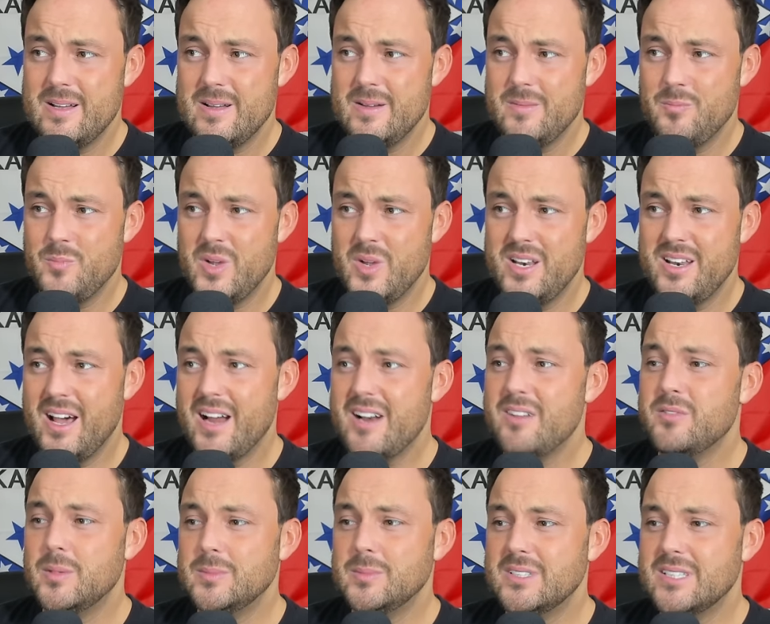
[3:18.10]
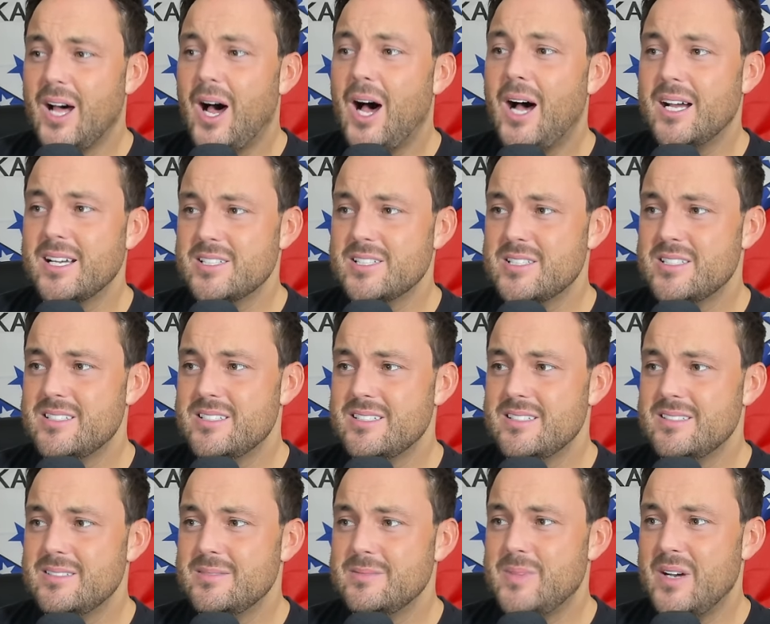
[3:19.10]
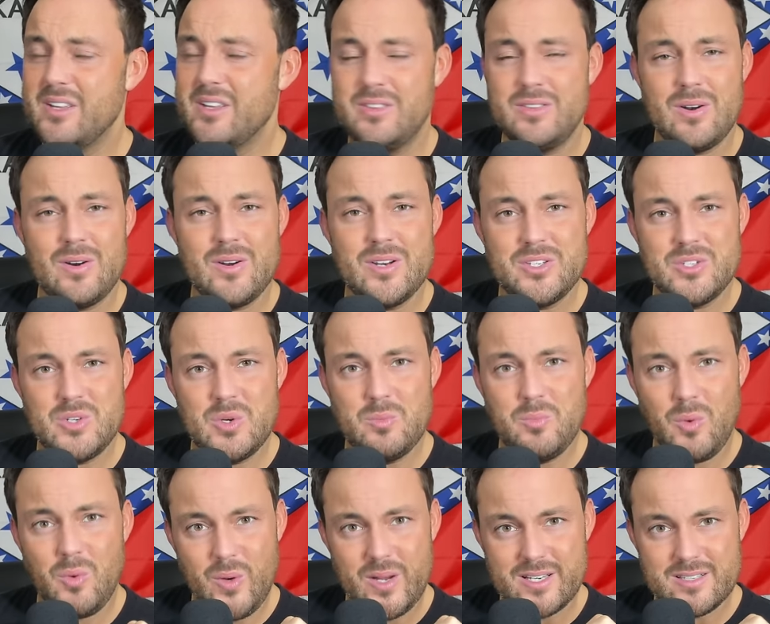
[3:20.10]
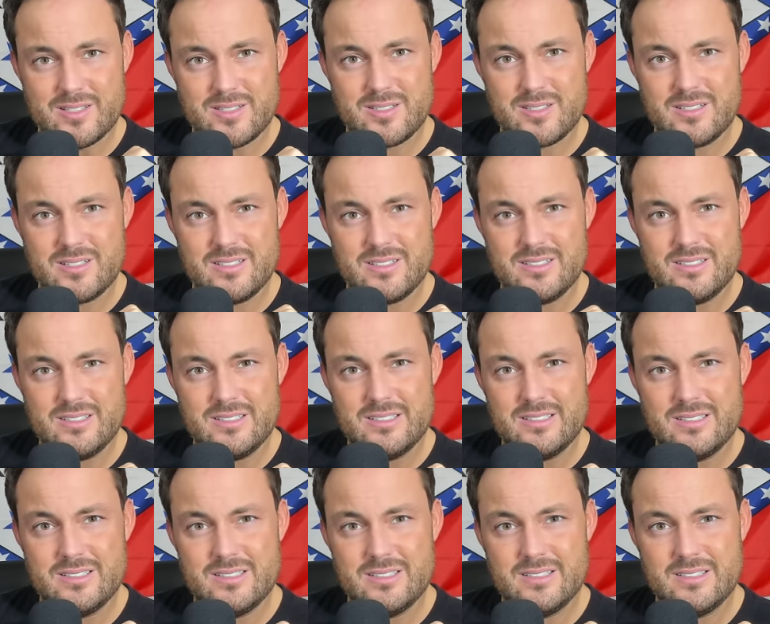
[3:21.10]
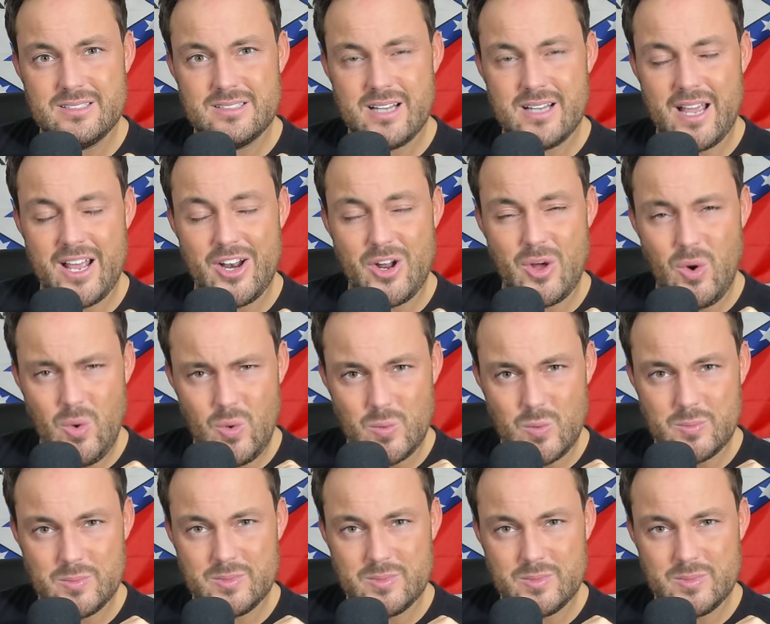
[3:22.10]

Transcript: But none of them lost by thirty-two points at home.